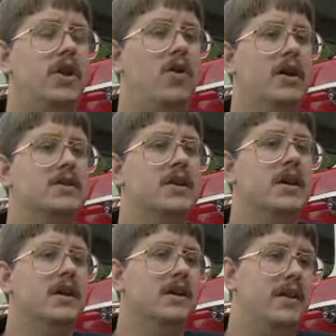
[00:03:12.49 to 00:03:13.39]
units
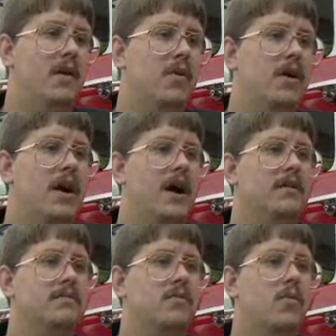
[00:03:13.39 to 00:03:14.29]
that
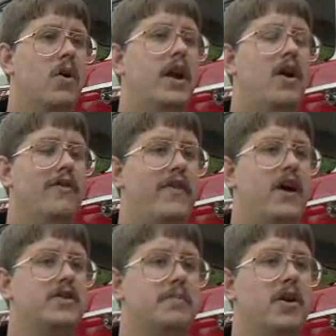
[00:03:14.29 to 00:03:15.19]
were working on
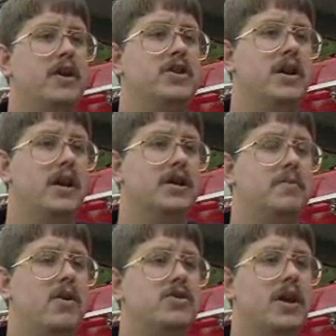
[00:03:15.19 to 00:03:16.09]
fire suppression and
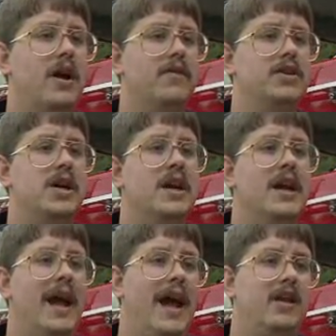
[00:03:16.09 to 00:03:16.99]
exposure coverage
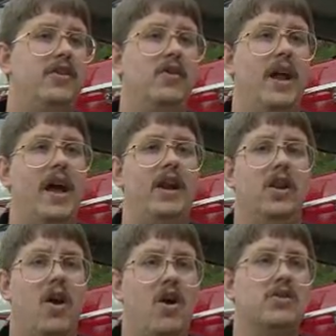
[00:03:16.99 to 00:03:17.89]
had to lay
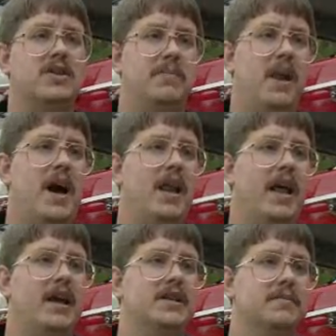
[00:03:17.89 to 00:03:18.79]
long supply
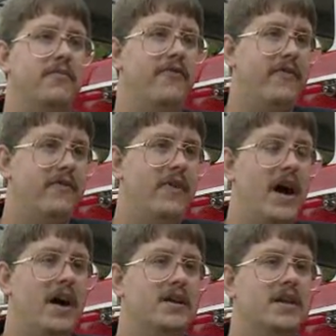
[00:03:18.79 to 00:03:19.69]
lays,
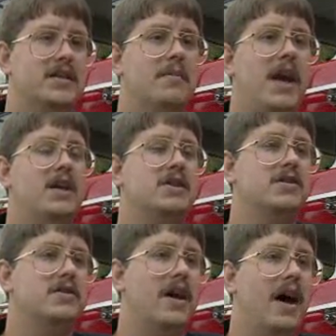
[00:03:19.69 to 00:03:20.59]
in some
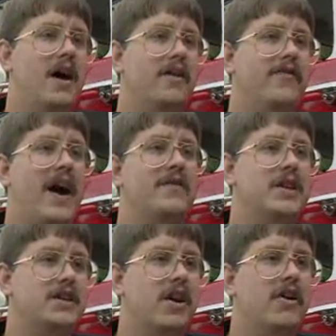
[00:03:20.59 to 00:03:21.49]
cases
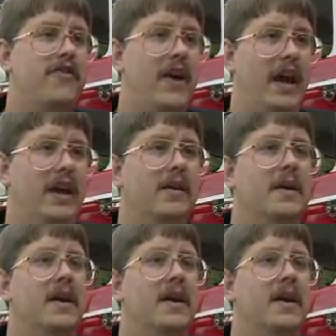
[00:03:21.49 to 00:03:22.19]
500-600 feet.